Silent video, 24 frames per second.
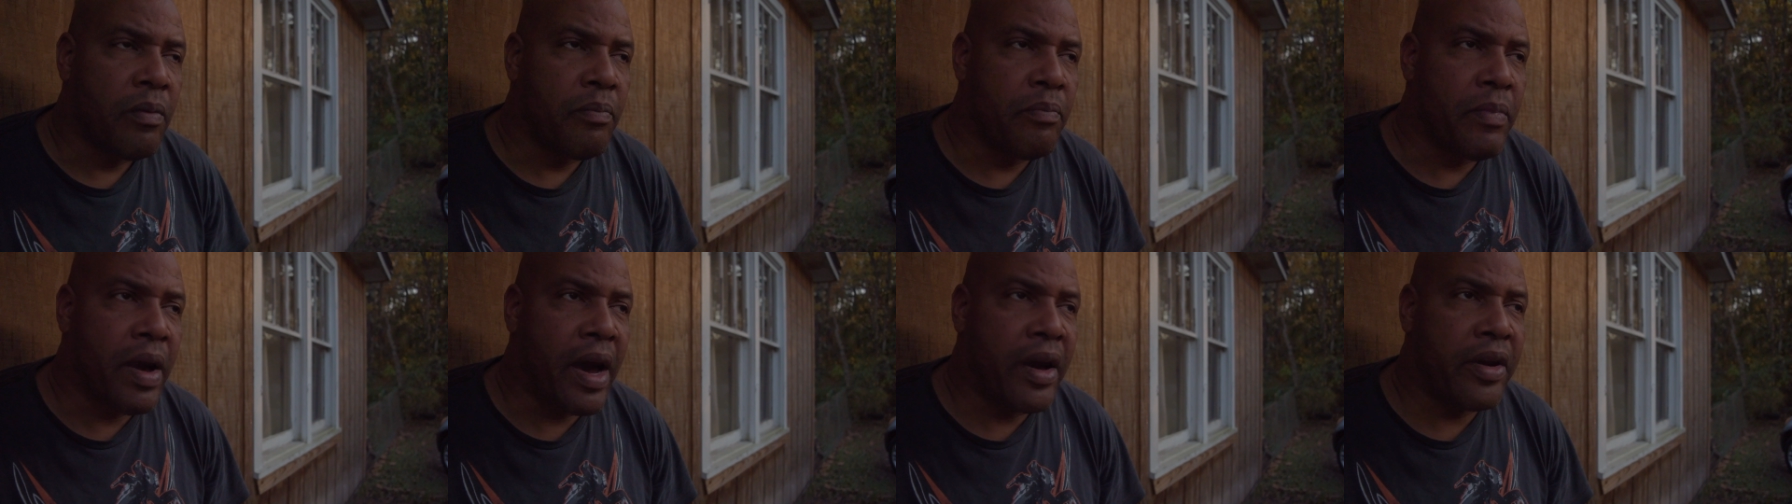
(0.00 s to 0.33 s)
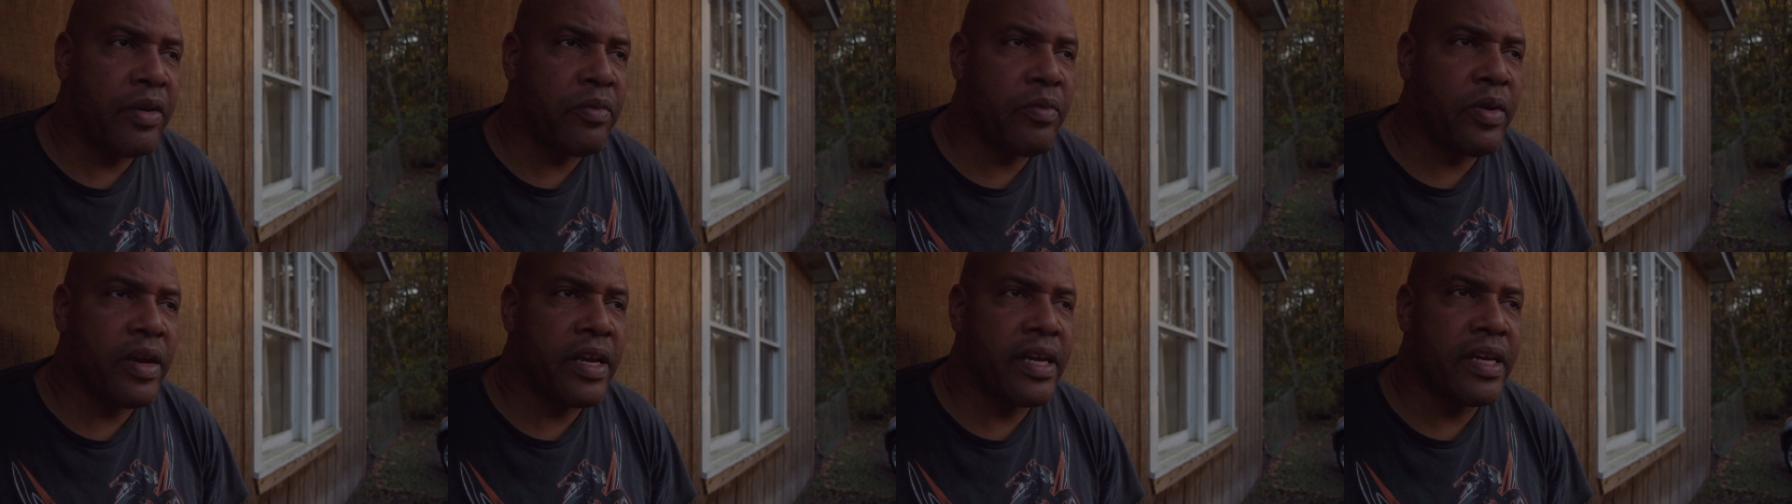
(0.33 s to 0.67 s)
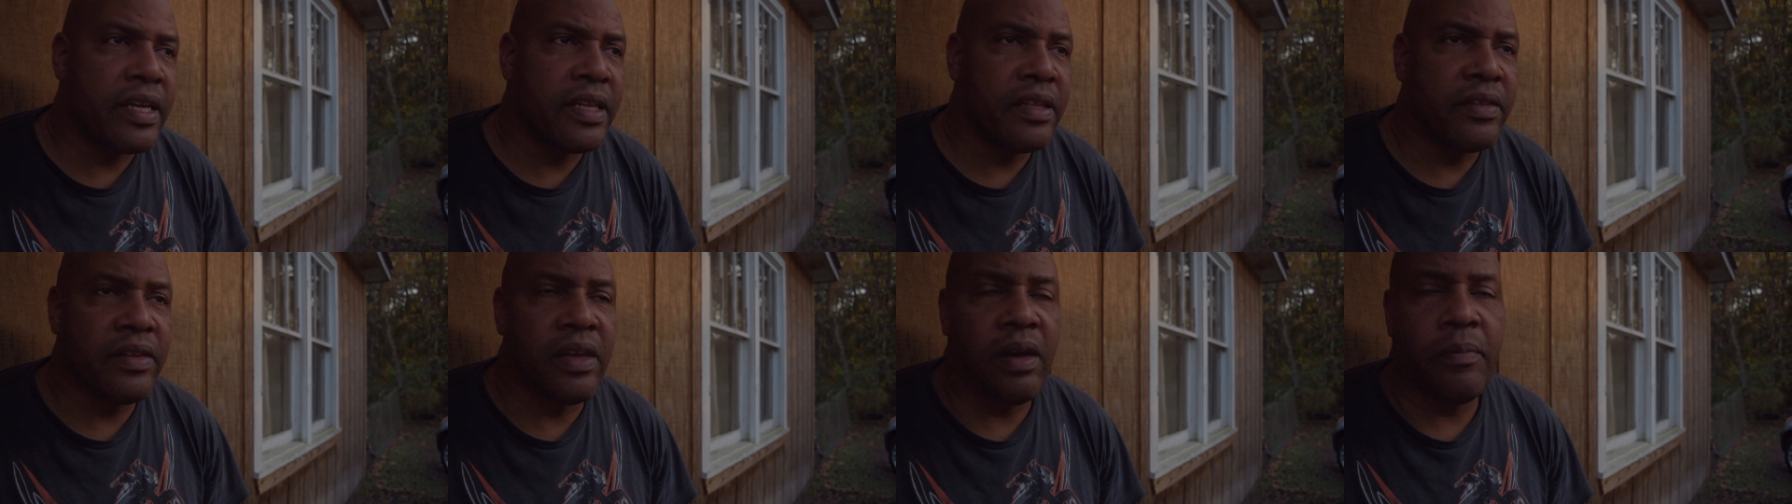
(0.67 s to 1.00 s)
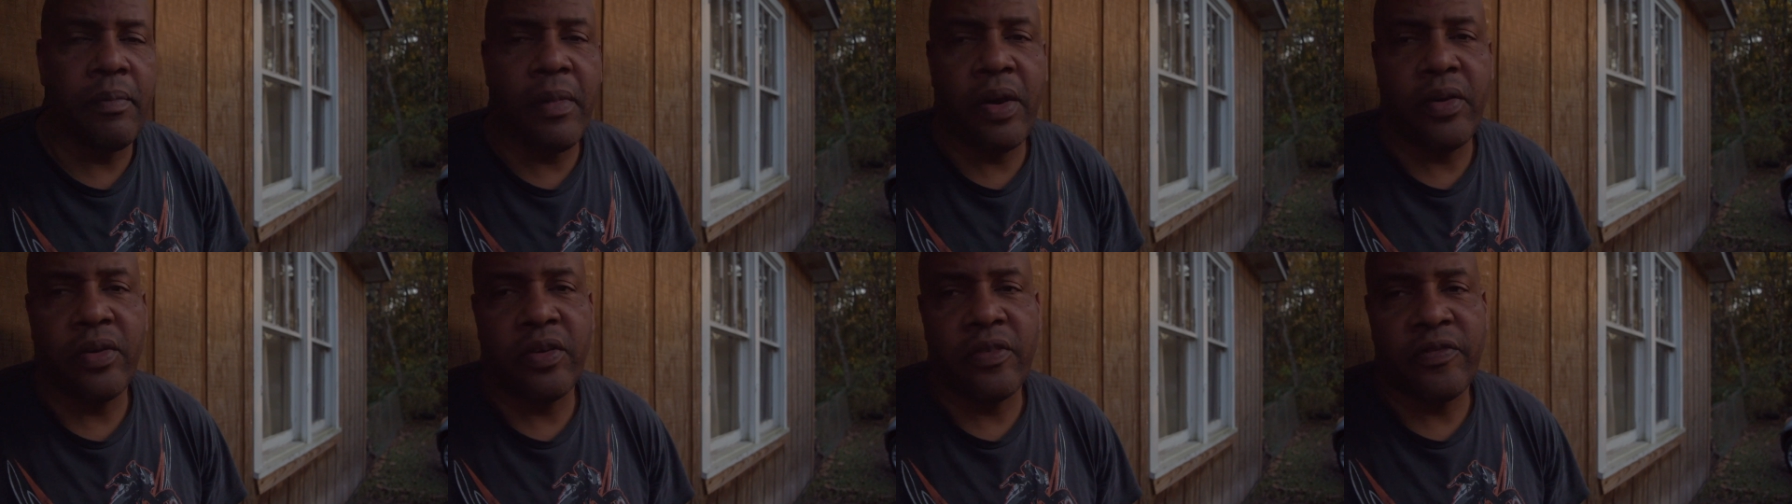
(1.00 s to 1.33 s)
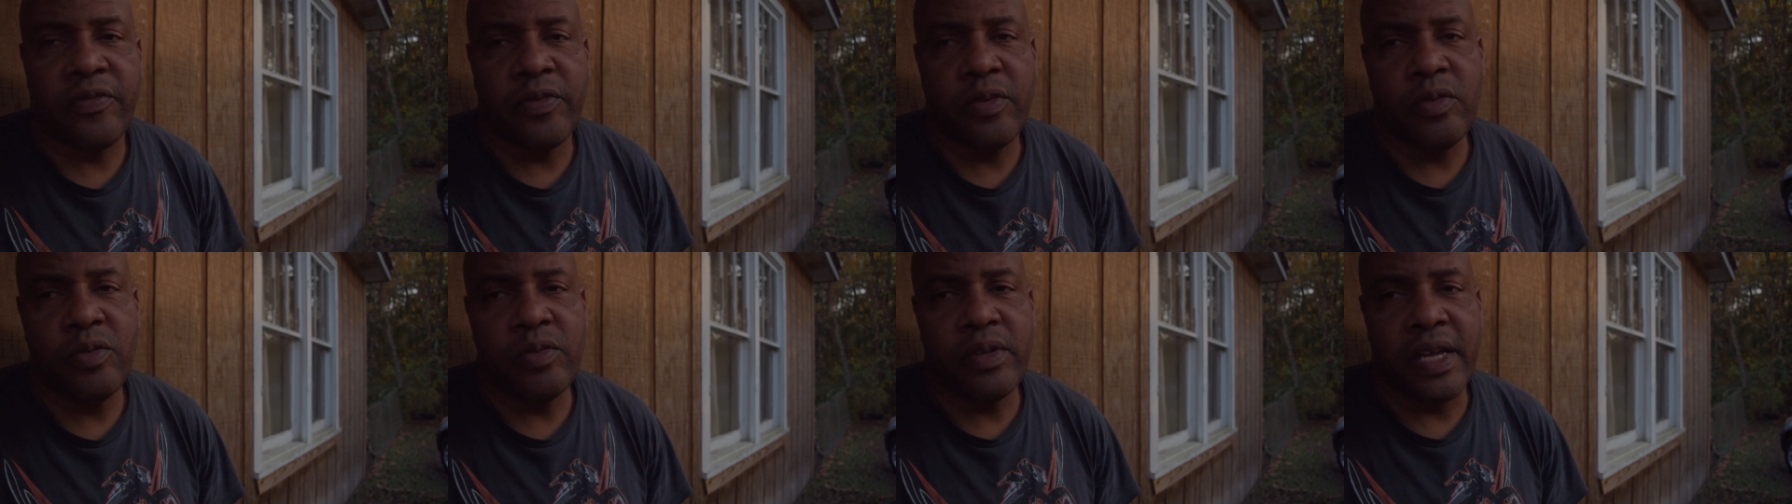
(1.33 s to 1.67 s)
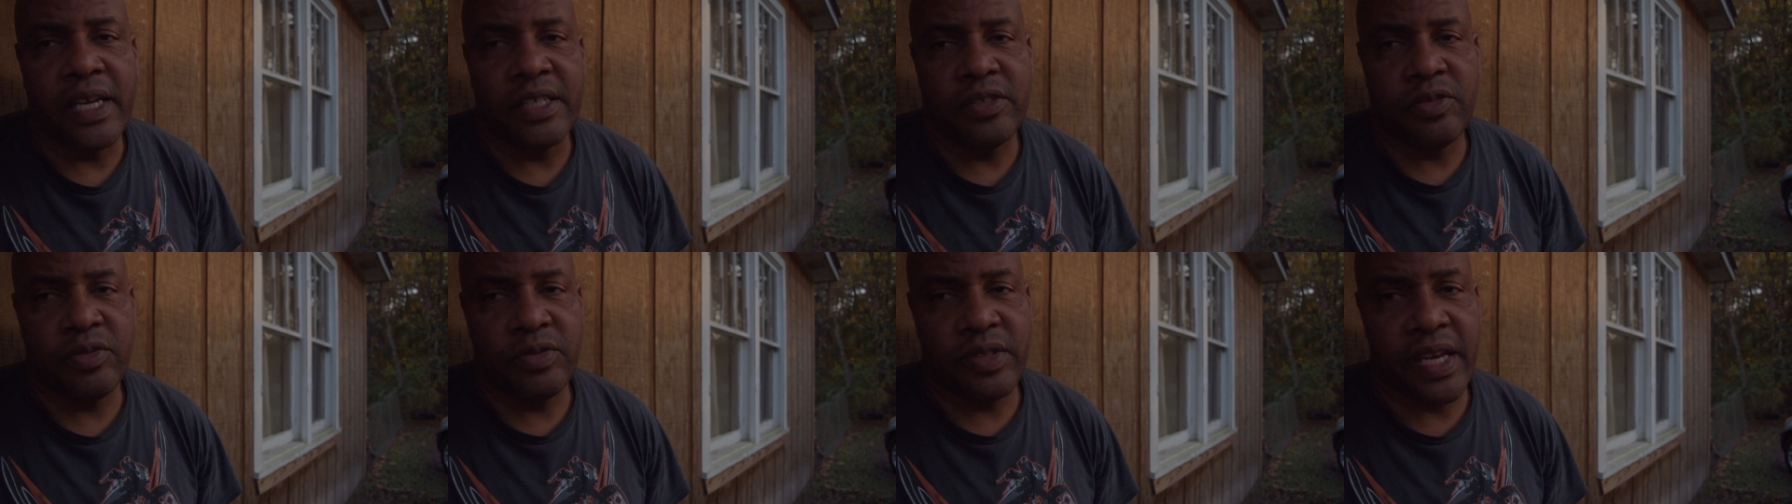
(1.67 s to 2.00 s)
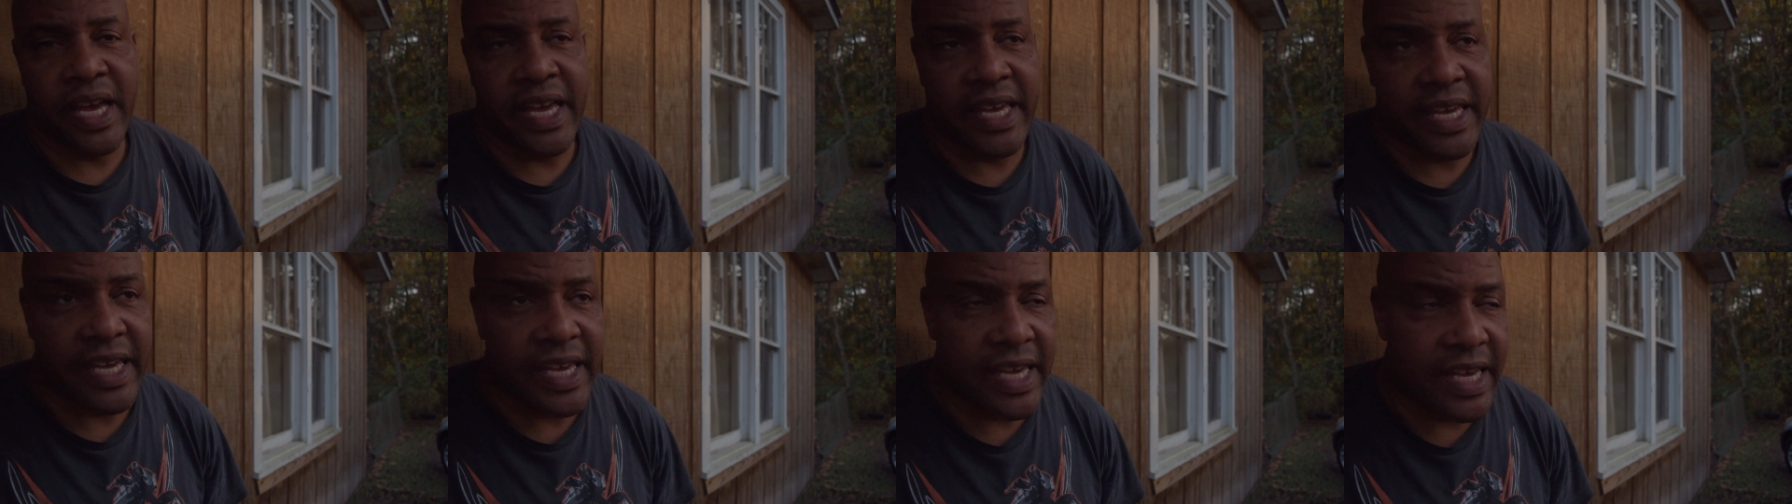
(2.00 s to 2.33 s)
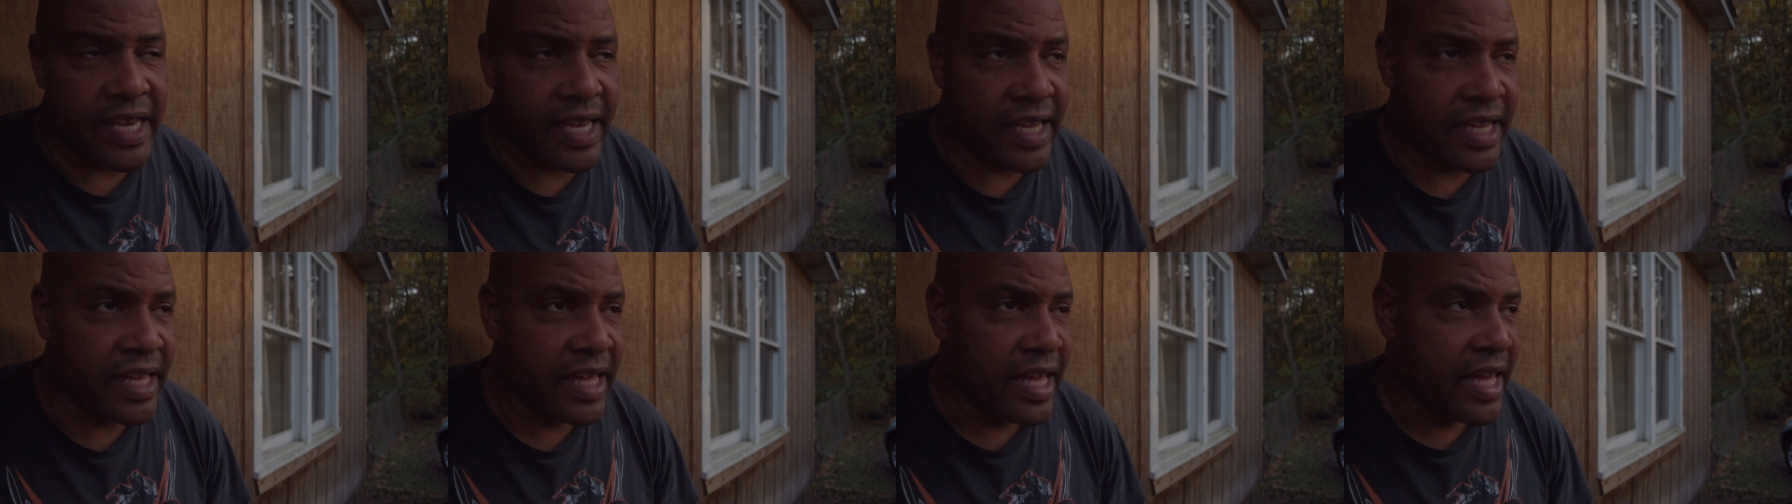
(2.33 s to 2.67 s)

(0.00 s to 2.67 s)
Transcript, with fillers: moderate the amount of food that you take in,